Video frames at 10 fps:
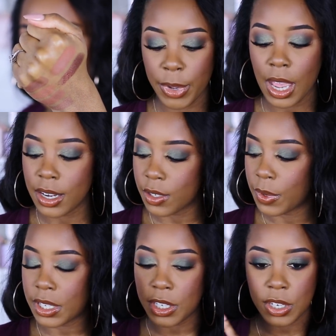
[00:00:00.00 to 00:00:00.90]
But yeah, I just
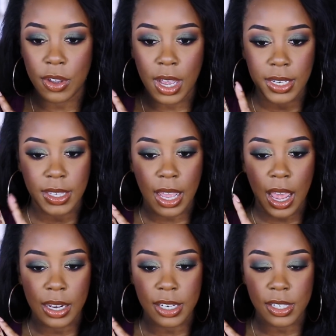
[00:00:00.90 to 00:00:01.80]
wanted to show you guys
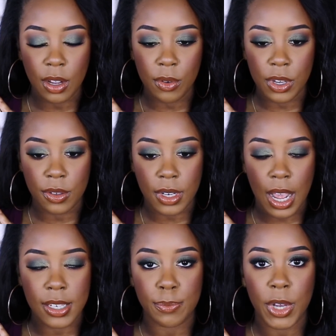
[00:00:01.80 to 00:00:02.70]
that. I just don't use it
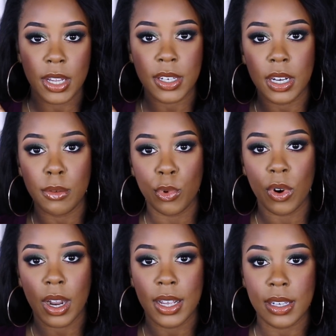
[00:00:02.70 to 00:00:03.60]
as much
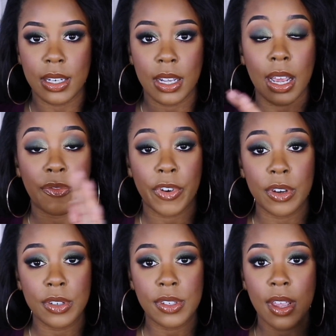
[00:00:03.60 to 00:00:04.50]
anymore as I did at
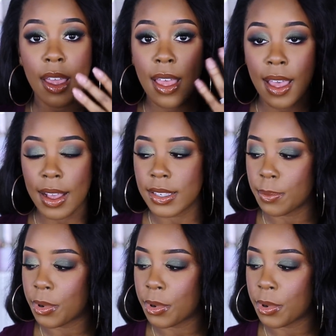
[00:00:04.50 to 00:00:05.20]
first as a